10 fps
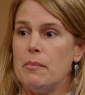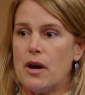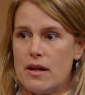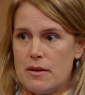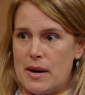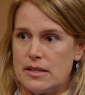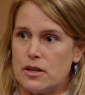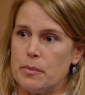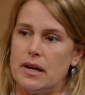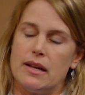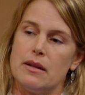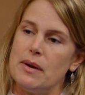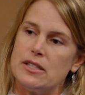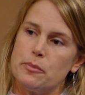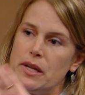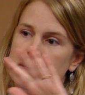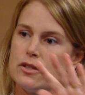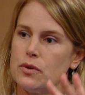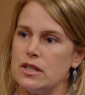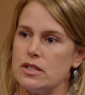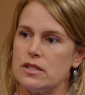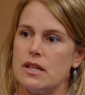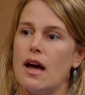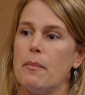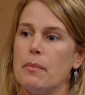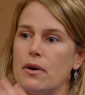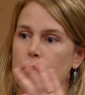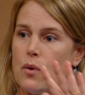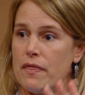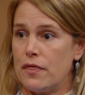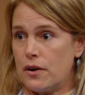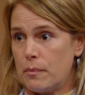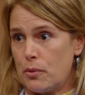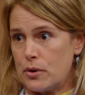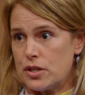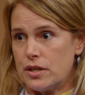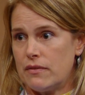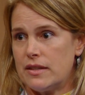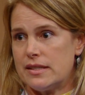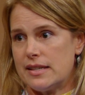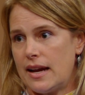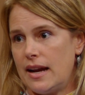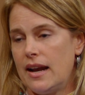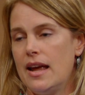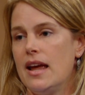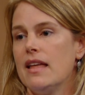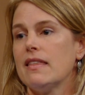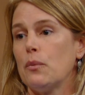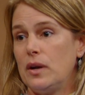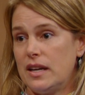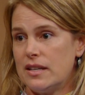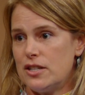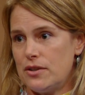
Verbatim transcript: beyond the master plan, the master plan is really just the upper one third portion of the site, that we can do